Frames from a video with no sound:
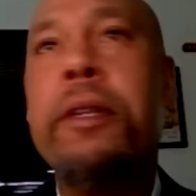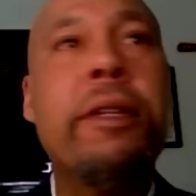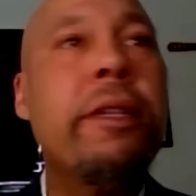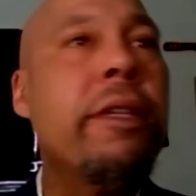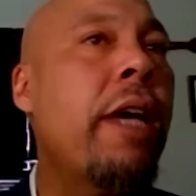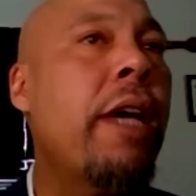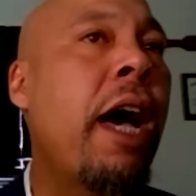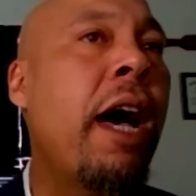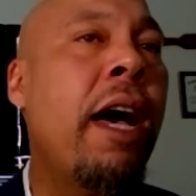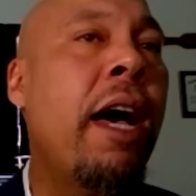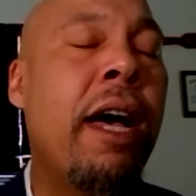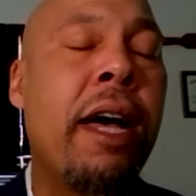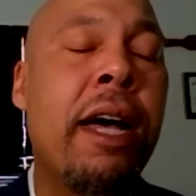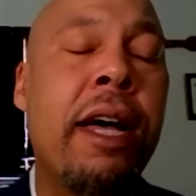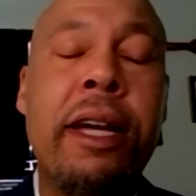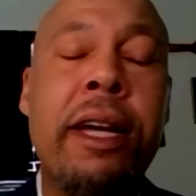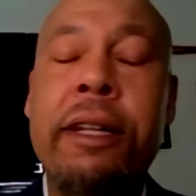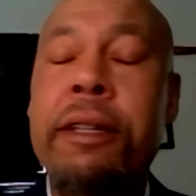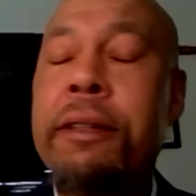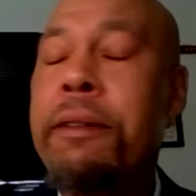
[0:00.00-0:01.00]

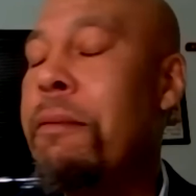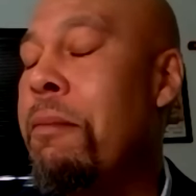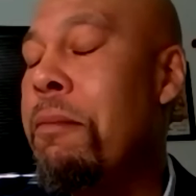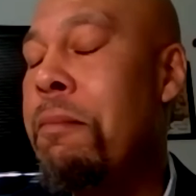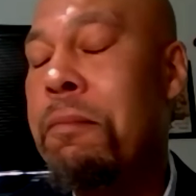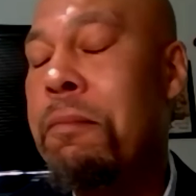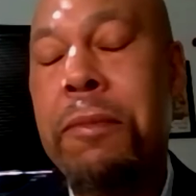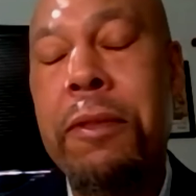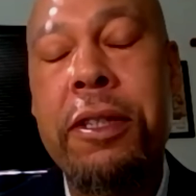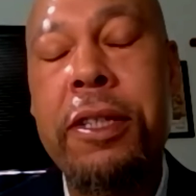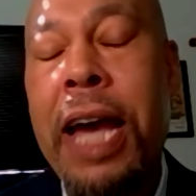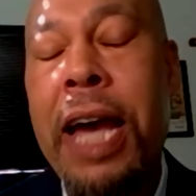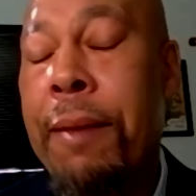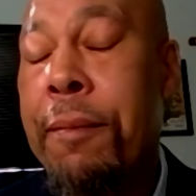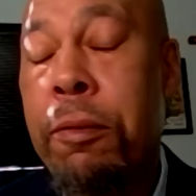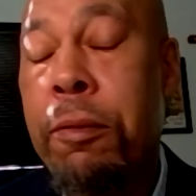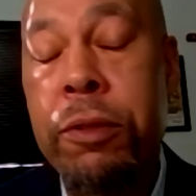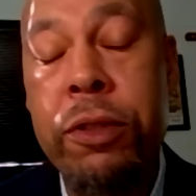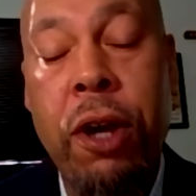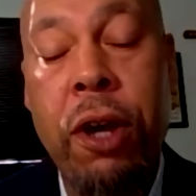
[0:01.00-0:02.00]

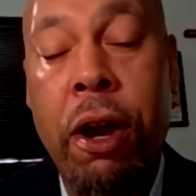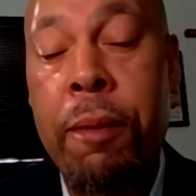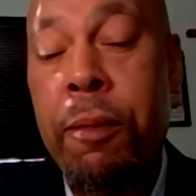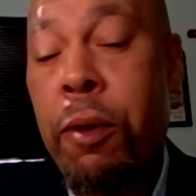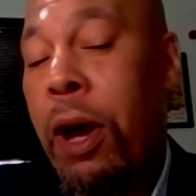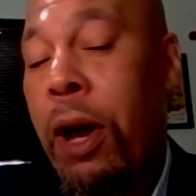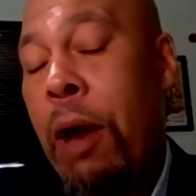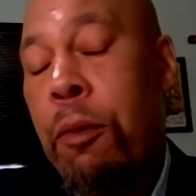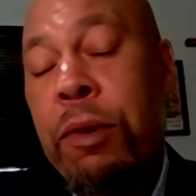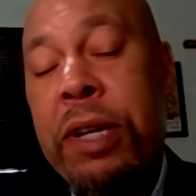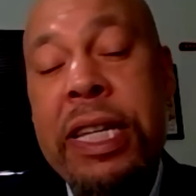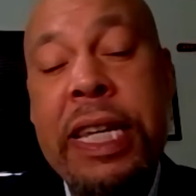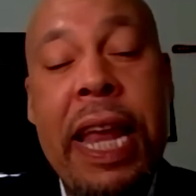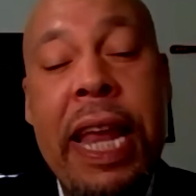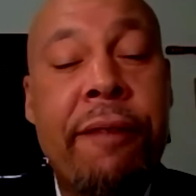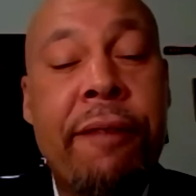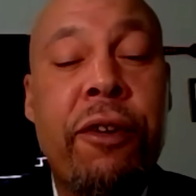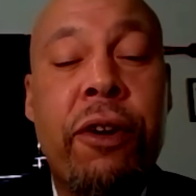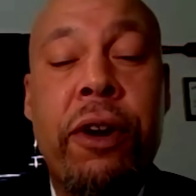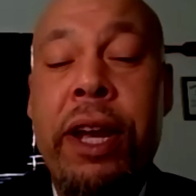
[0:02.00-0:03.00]
was horrible. I would
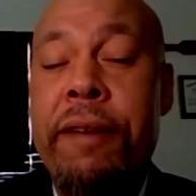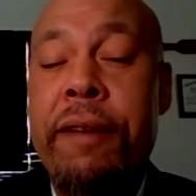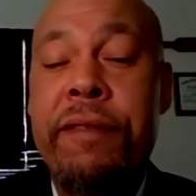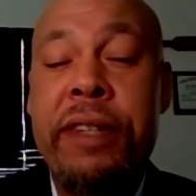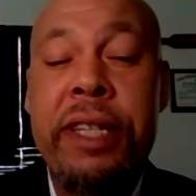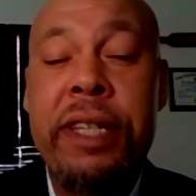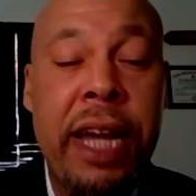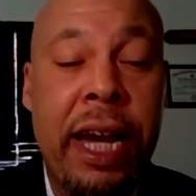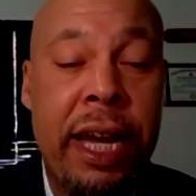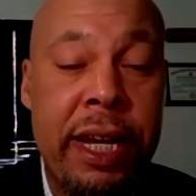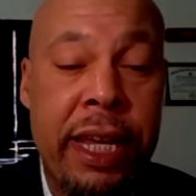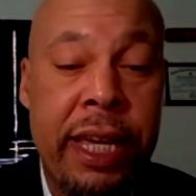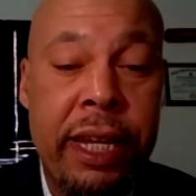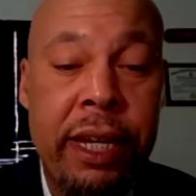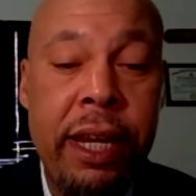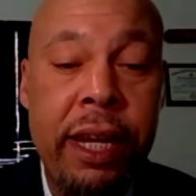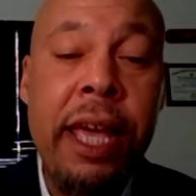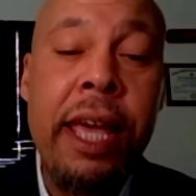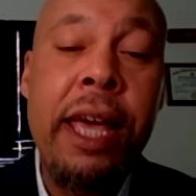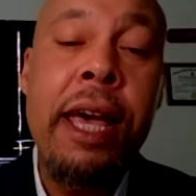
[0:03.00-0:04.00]
never have done it.
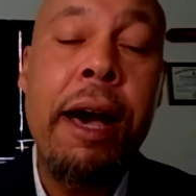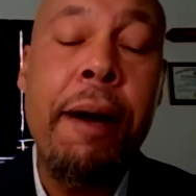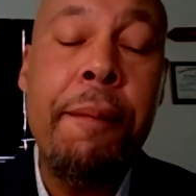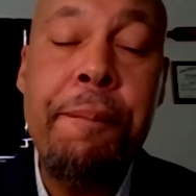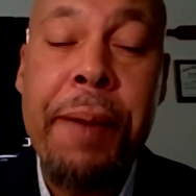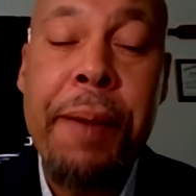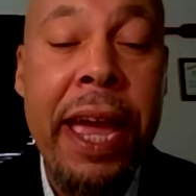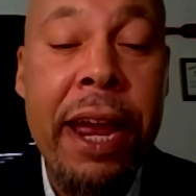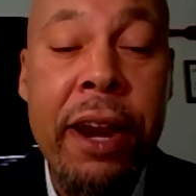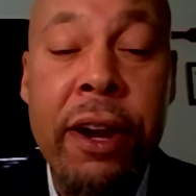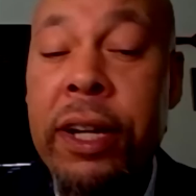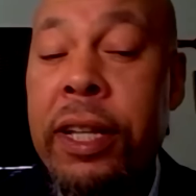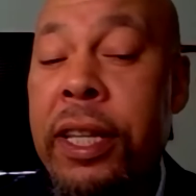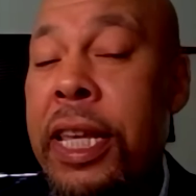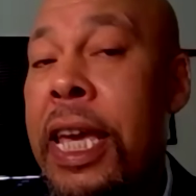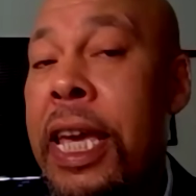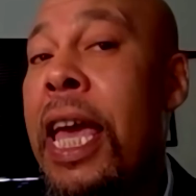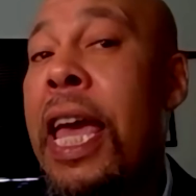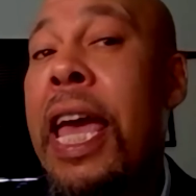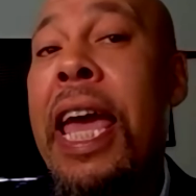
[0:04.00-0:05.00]

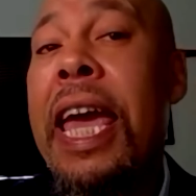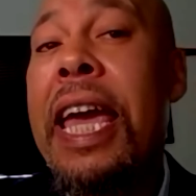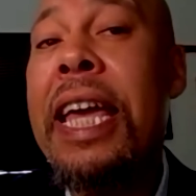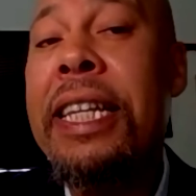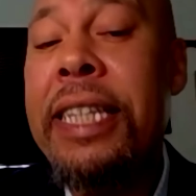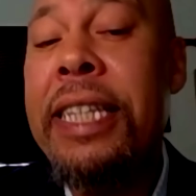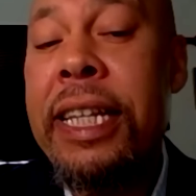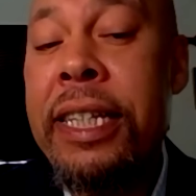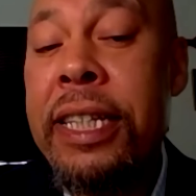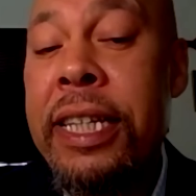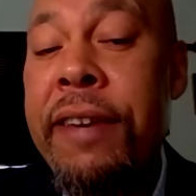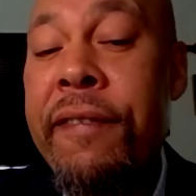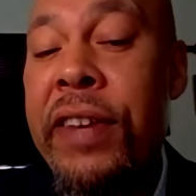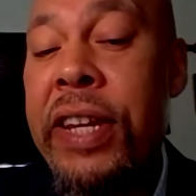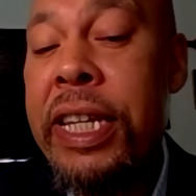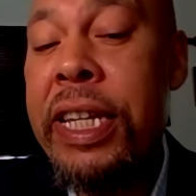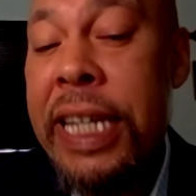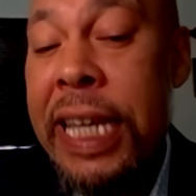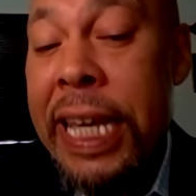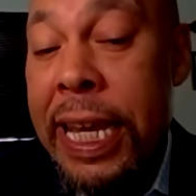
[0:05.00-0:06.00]
Apparently, it didn't even
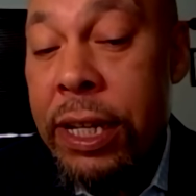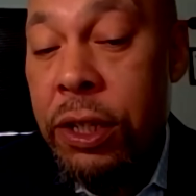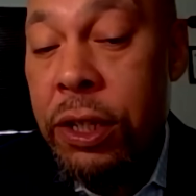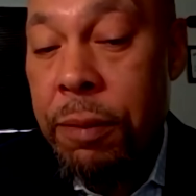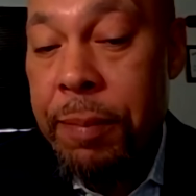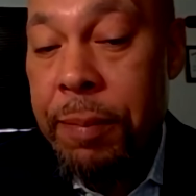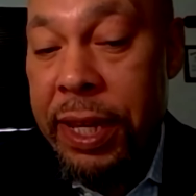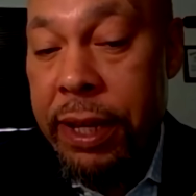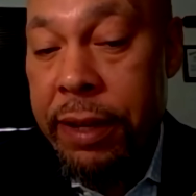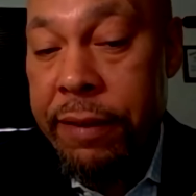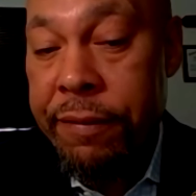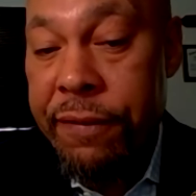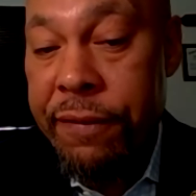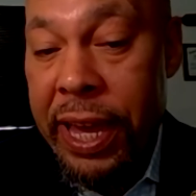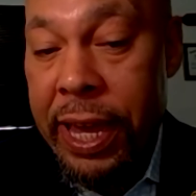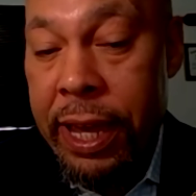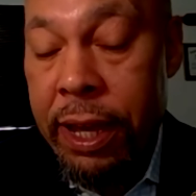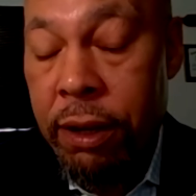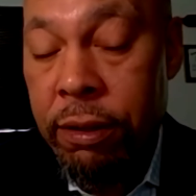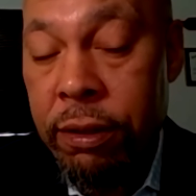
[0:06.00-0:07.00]
need to be
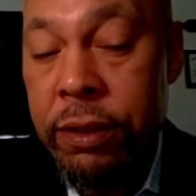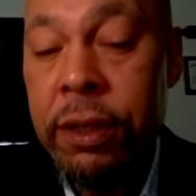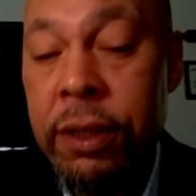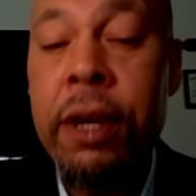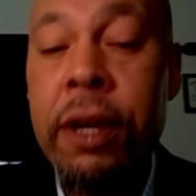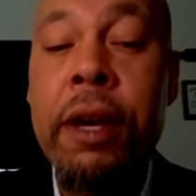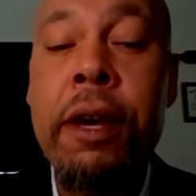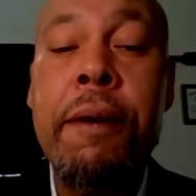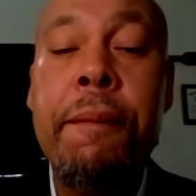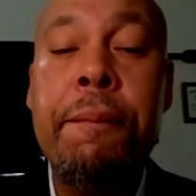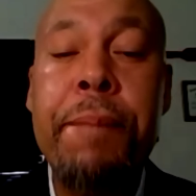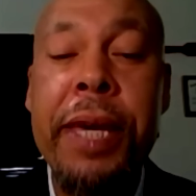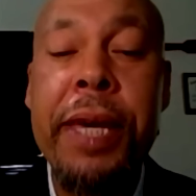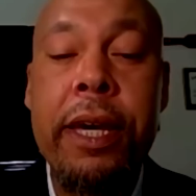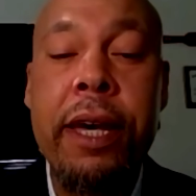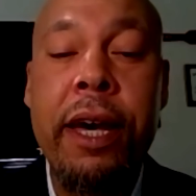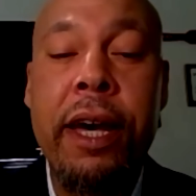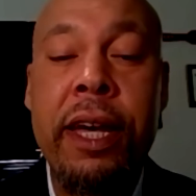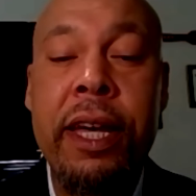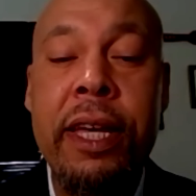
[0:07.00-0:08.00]
unveiled
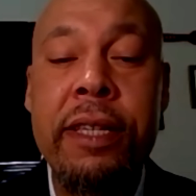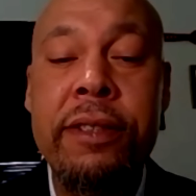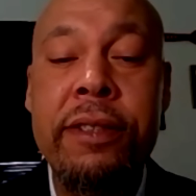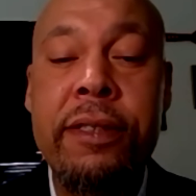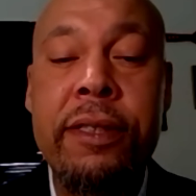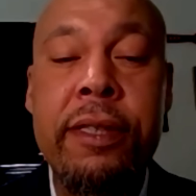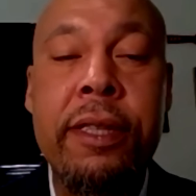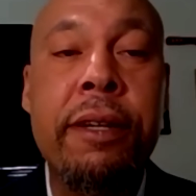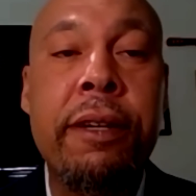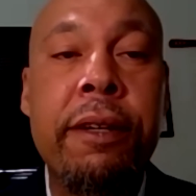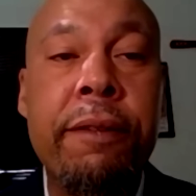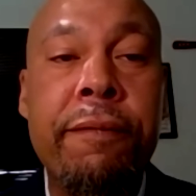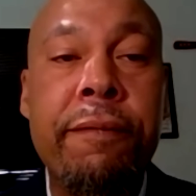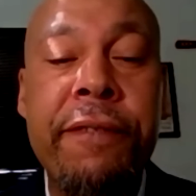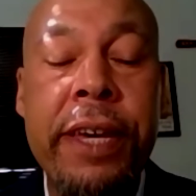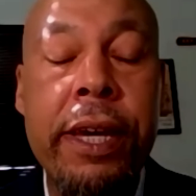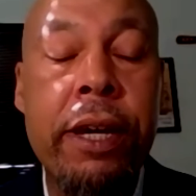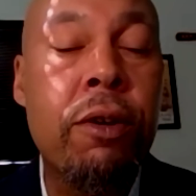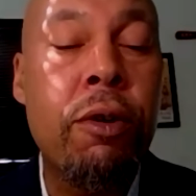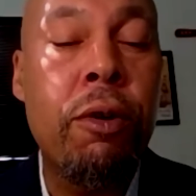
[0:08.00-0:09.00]
because the
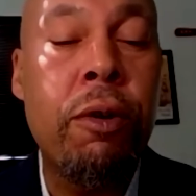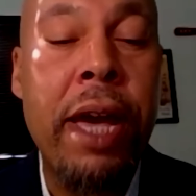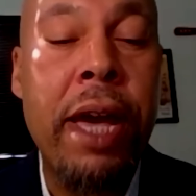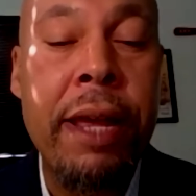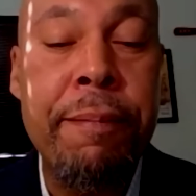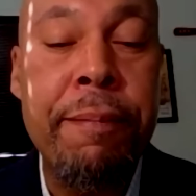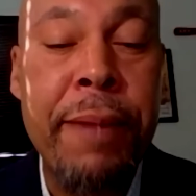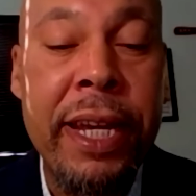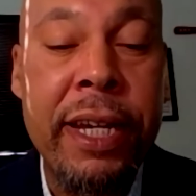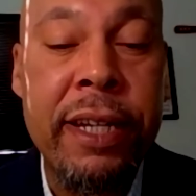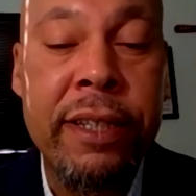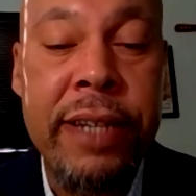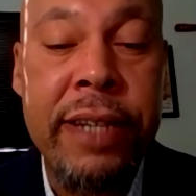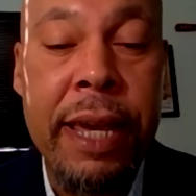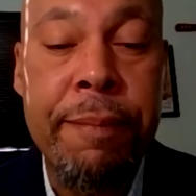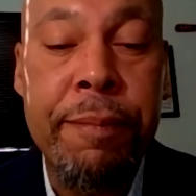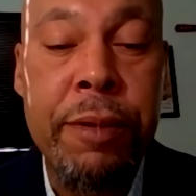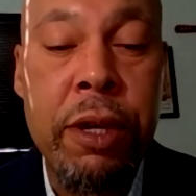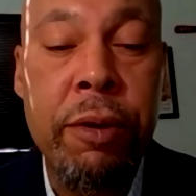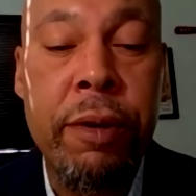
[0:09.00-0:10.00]
vehicle had made its
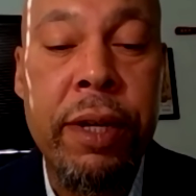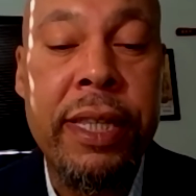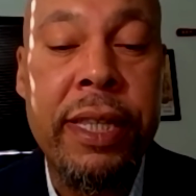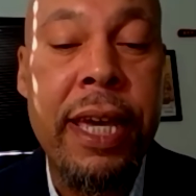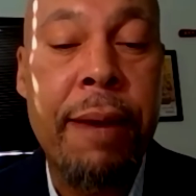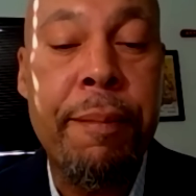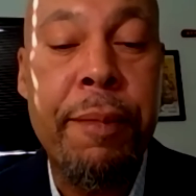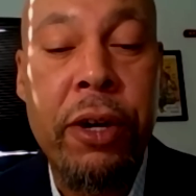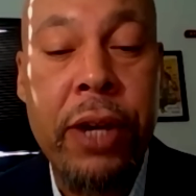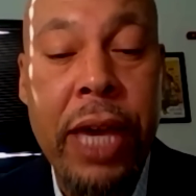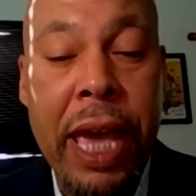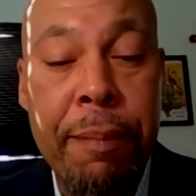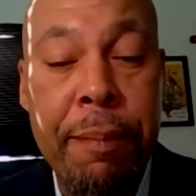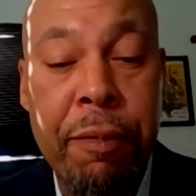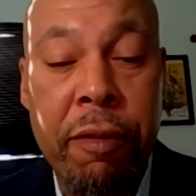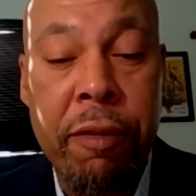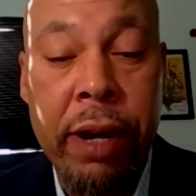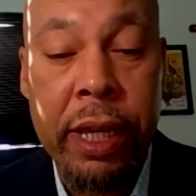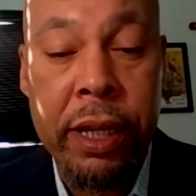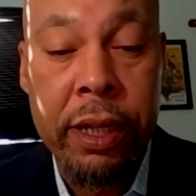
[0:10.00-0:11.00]
debut at the MLK
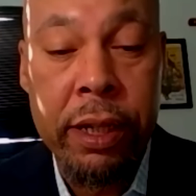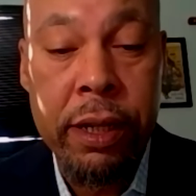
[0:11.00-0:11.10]
parade.